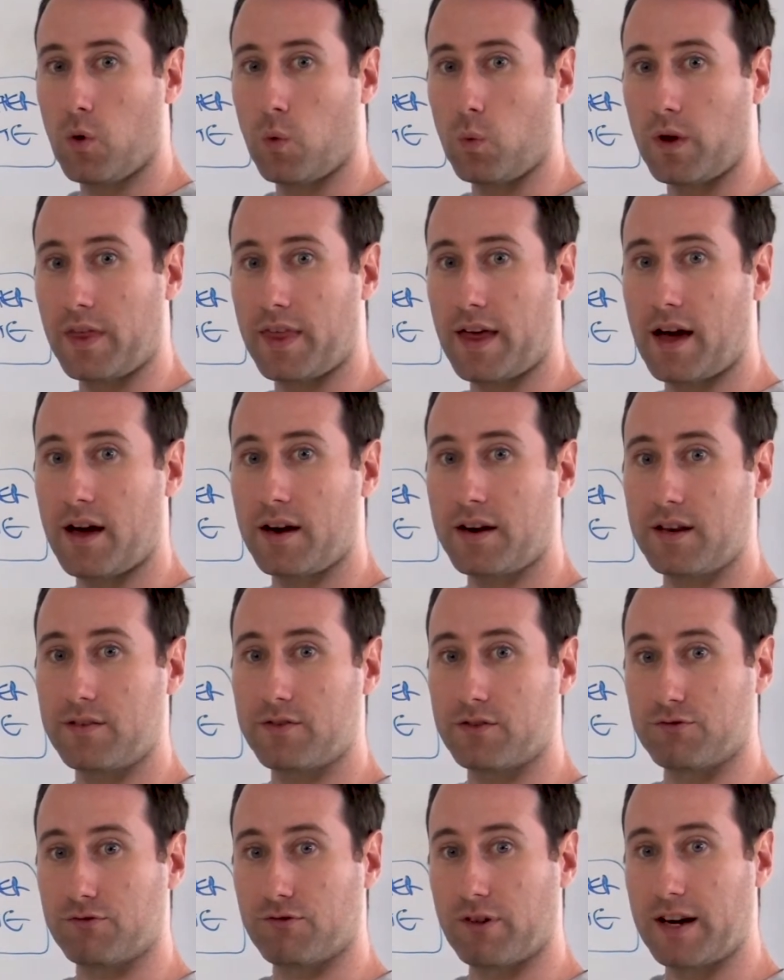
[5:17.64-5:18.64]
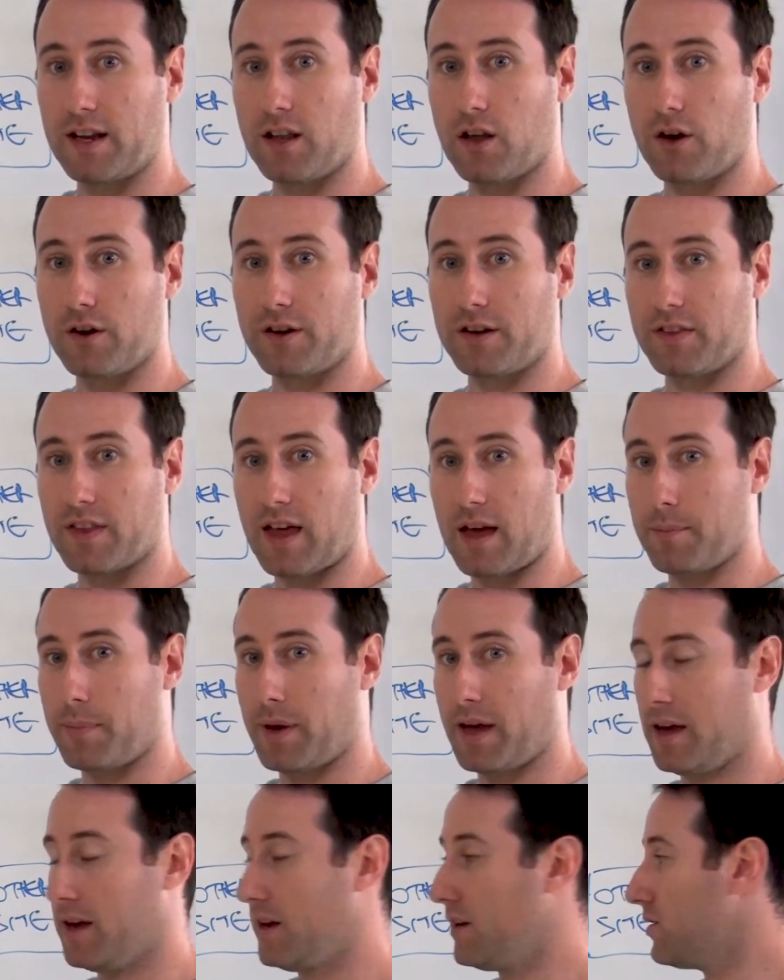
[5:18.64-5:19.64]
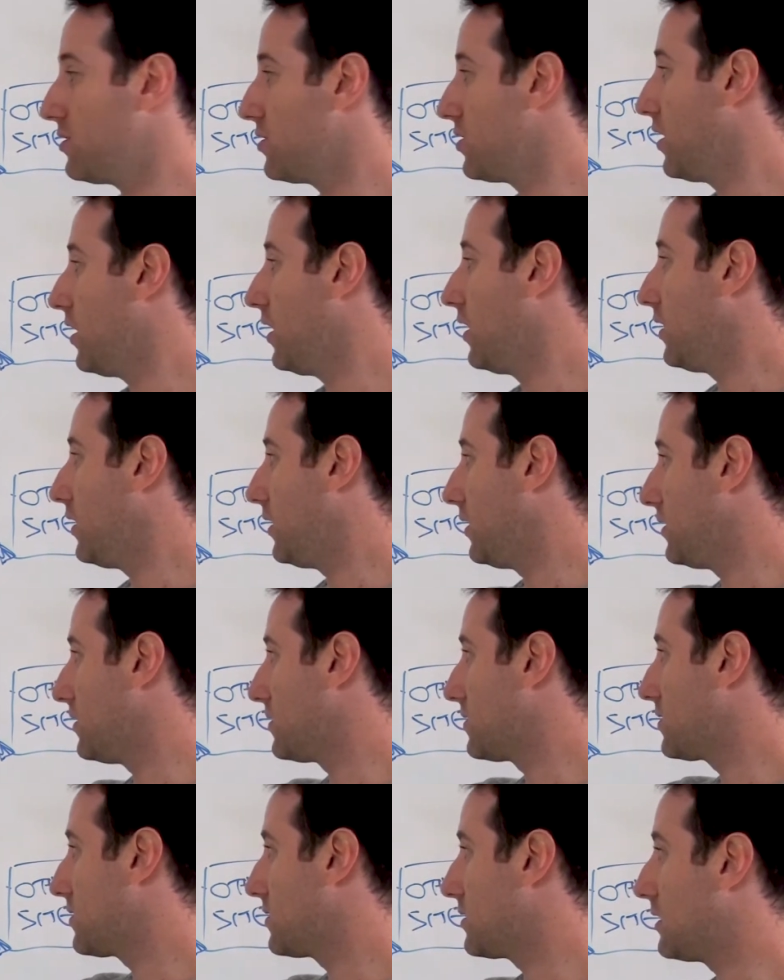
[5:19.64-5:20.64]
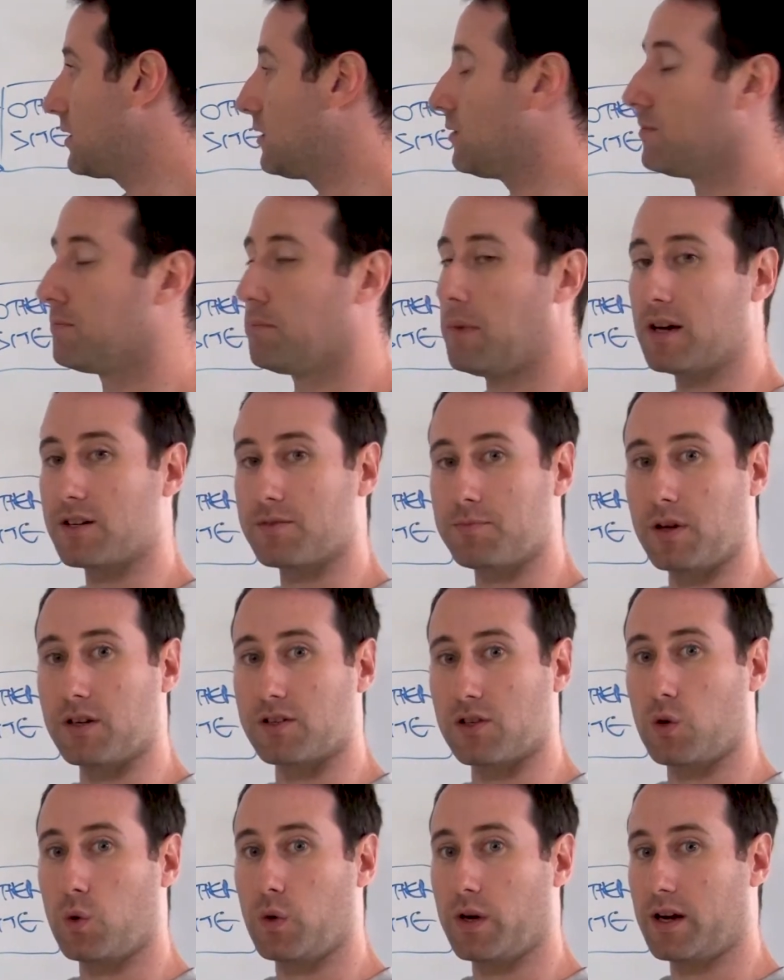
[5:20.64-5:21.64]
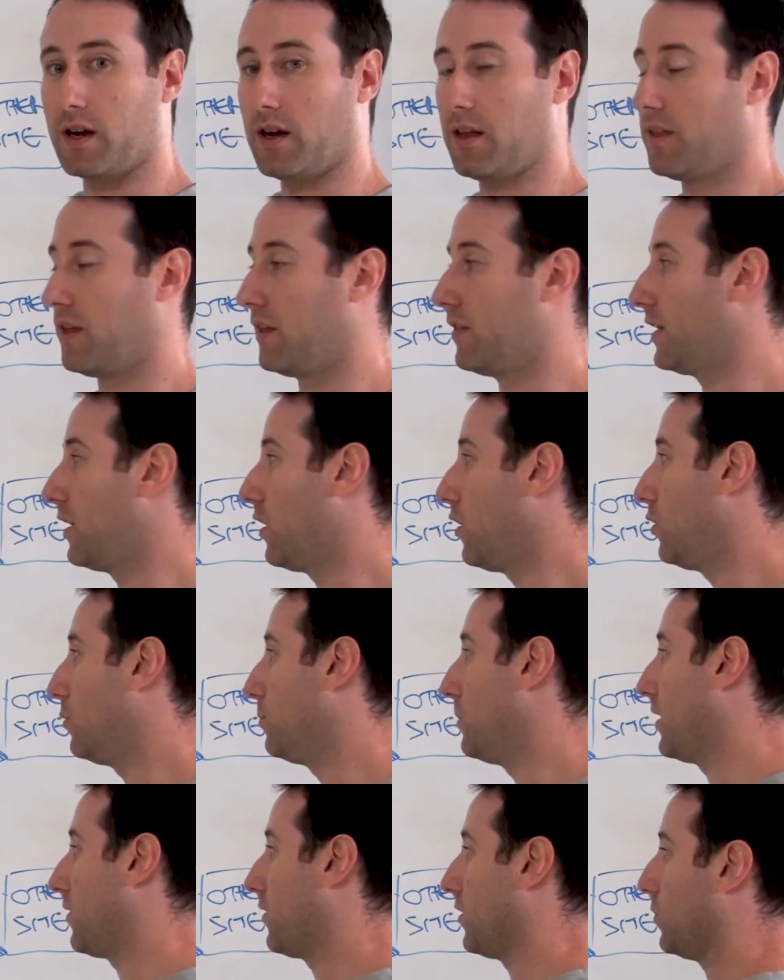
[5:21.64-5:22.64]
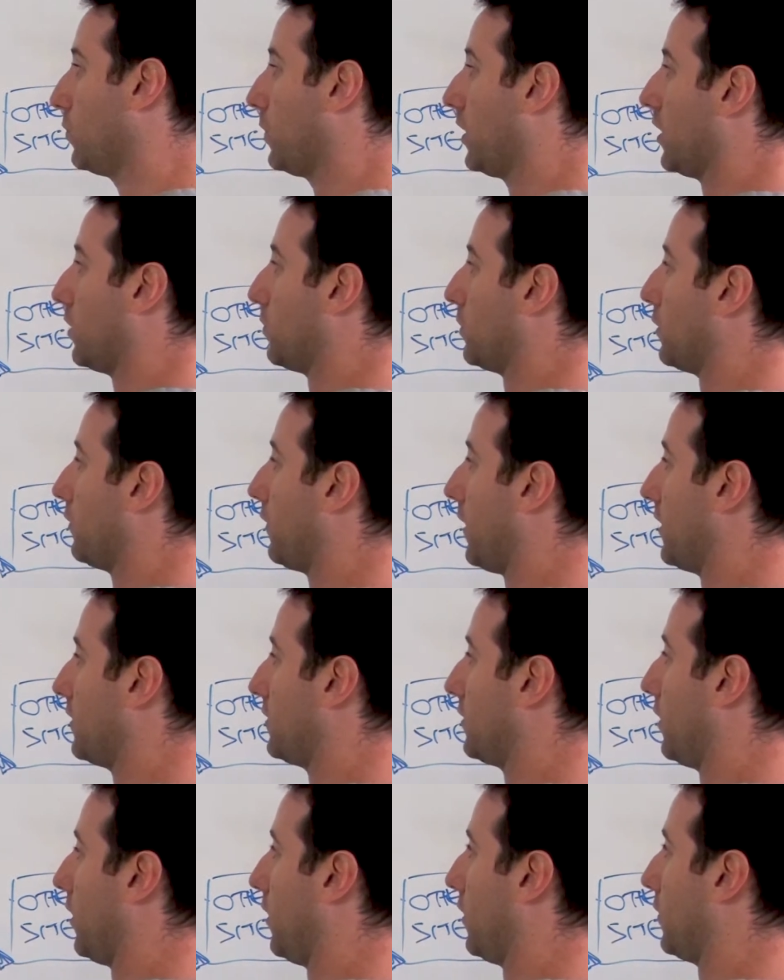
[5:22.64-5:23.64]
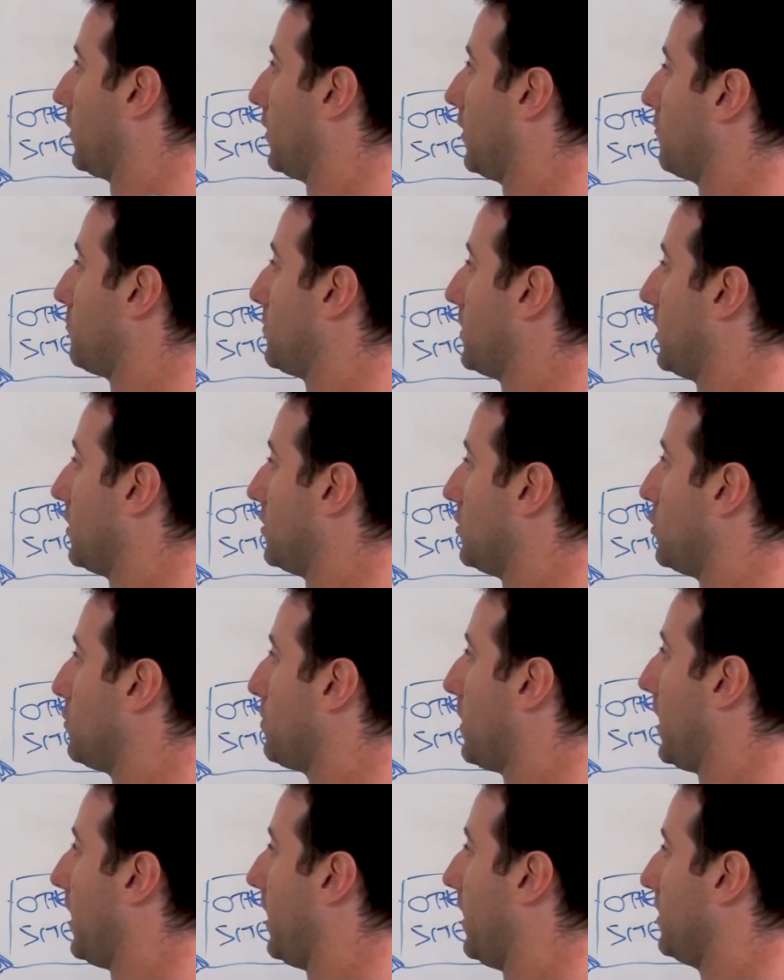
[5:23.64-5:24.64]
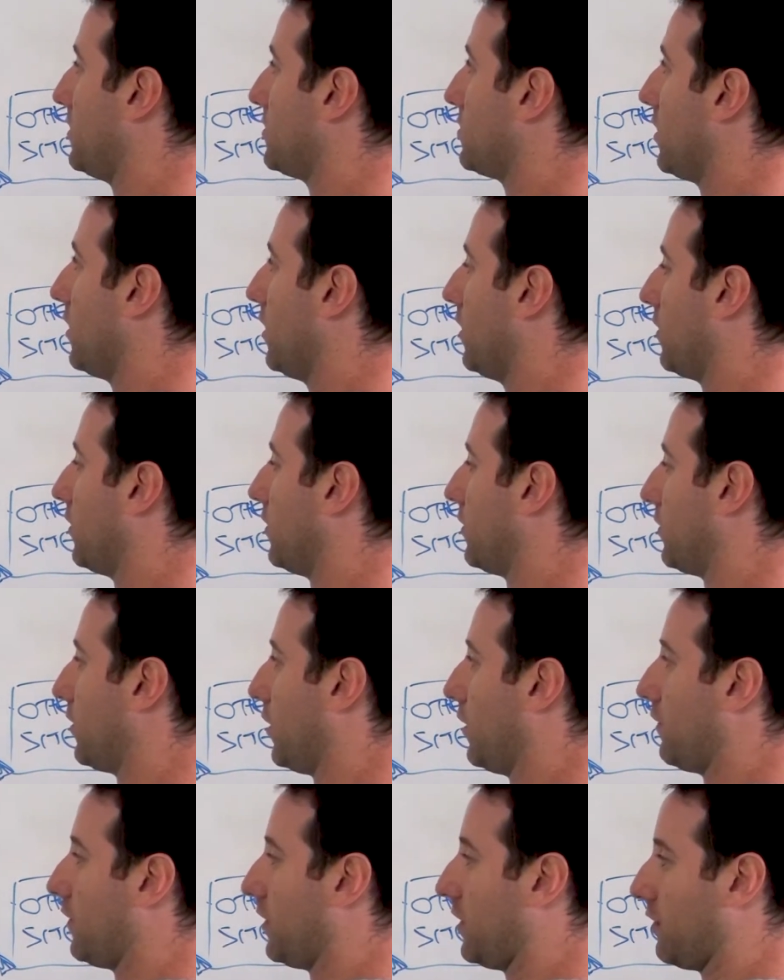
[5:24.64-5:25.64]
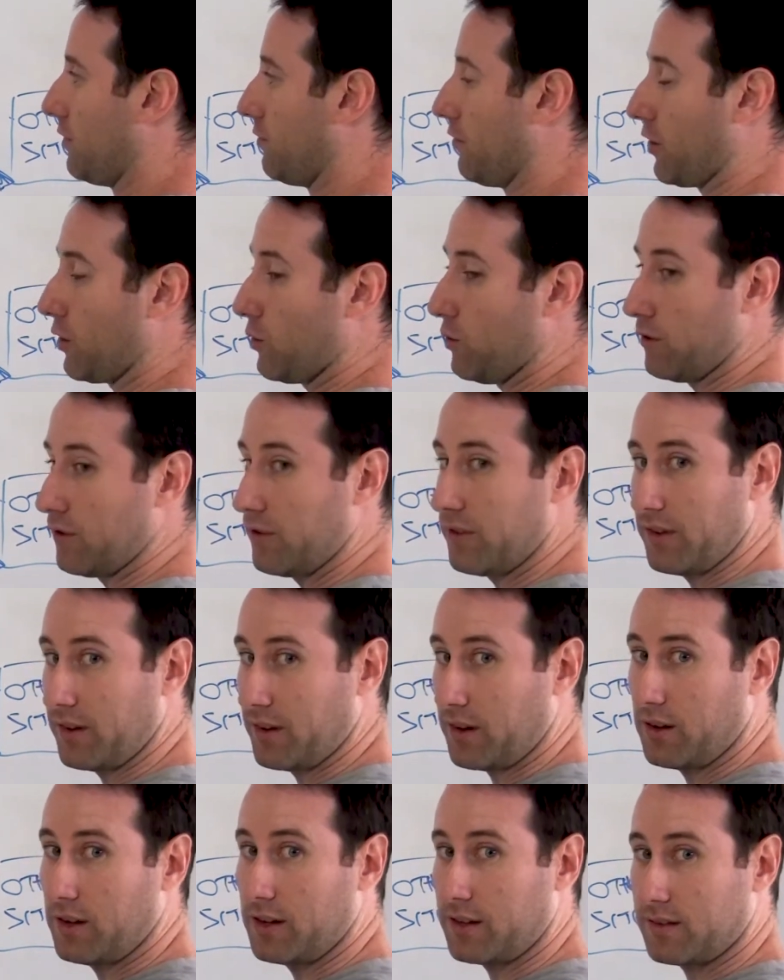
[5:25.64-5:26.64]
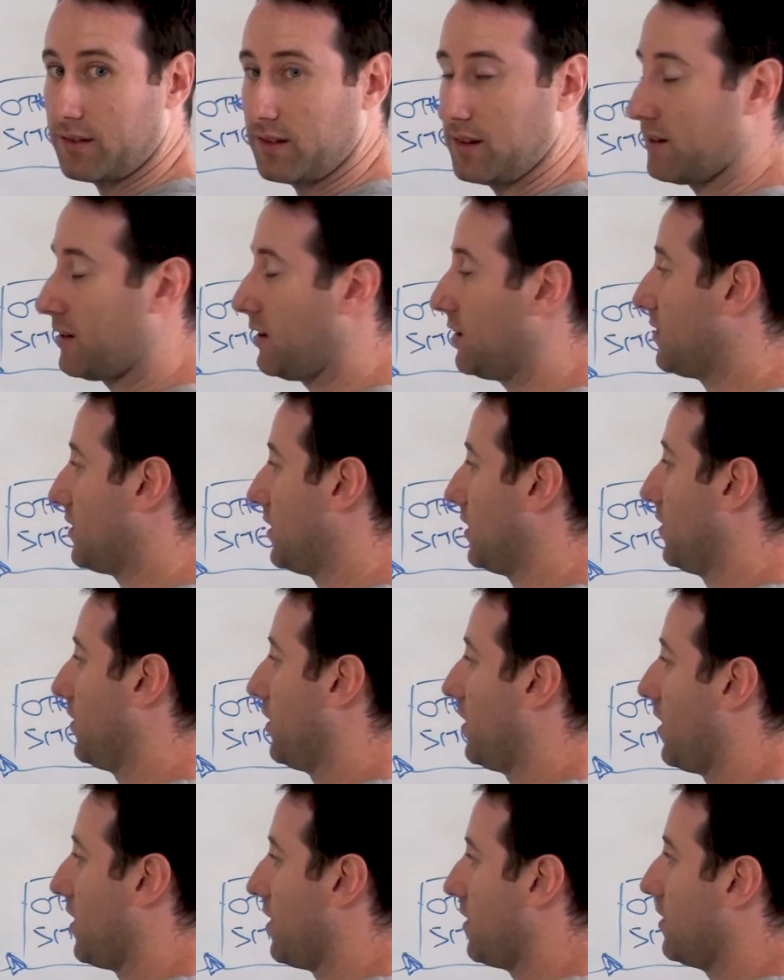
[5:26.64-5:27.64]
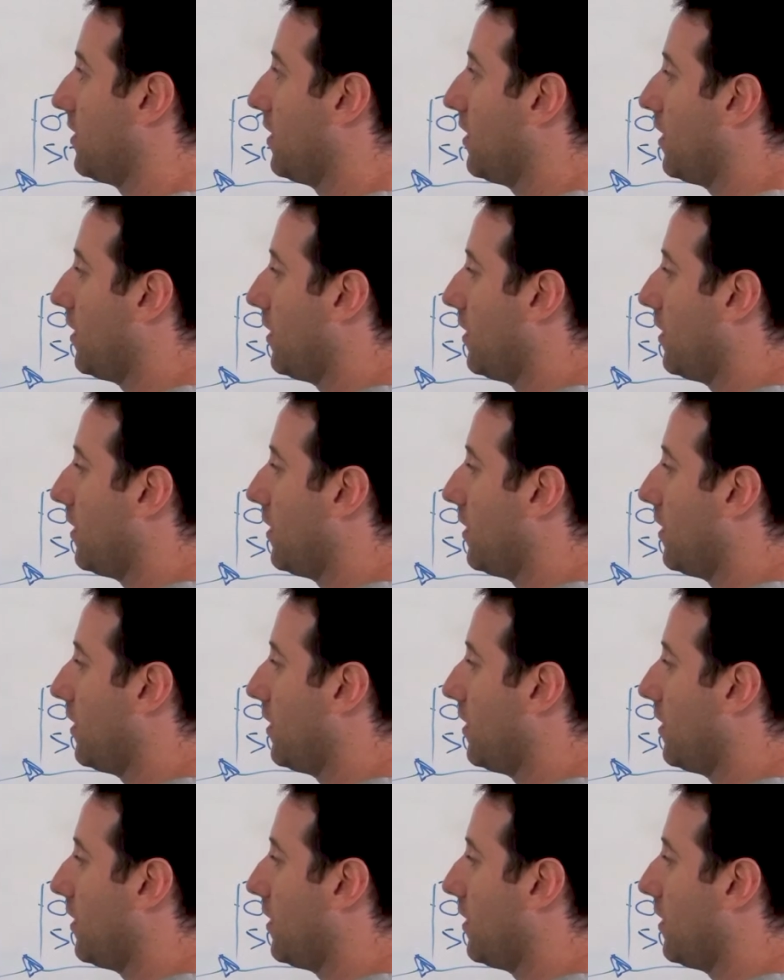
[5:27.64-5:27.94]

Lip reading: without even reloading that page is still much, much quicker than the old method where it would have had to go, give me a new page, the server then records the click statistic there,